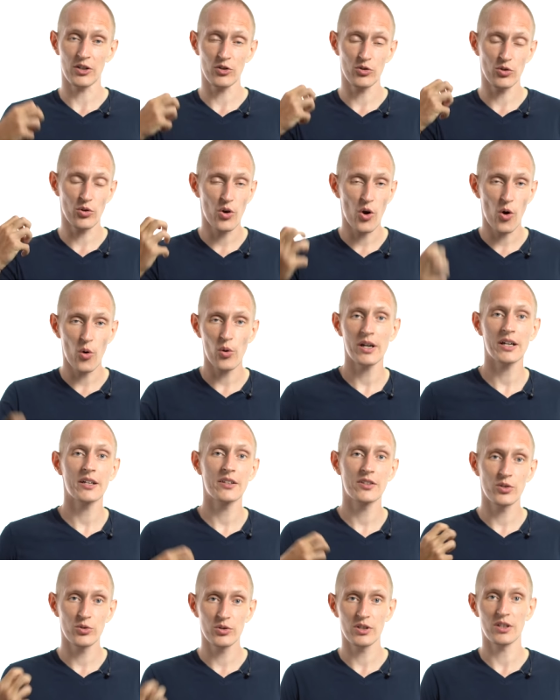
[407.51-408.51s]
you know, going
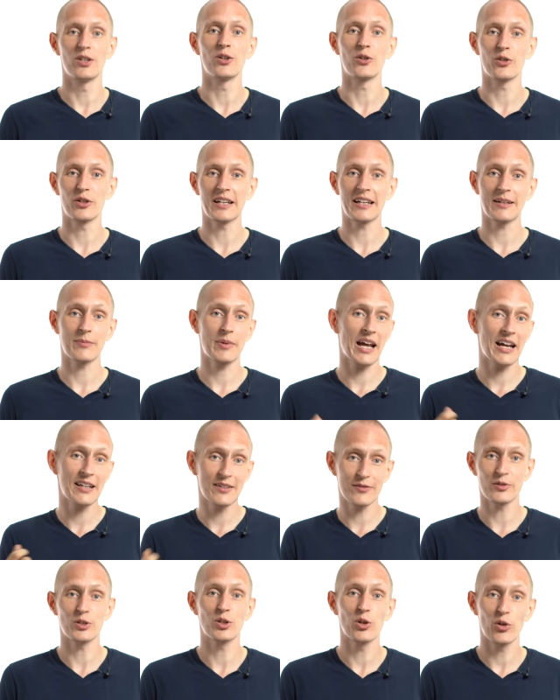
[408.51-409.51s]
through the learning and kind
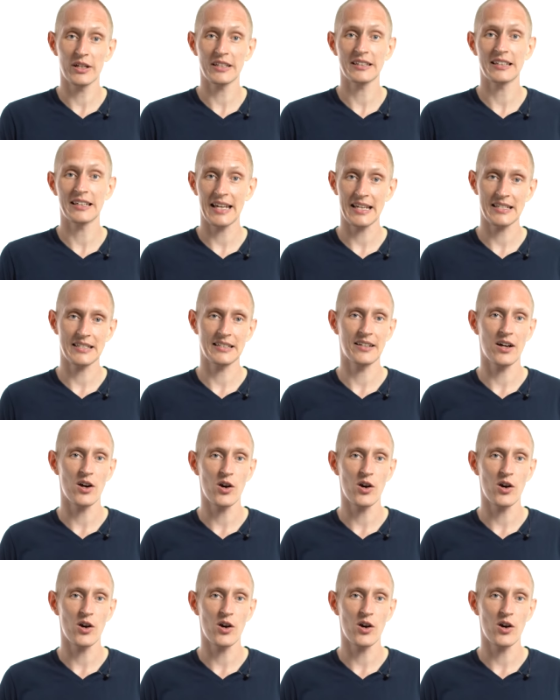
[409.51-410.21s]
of learning the lesson the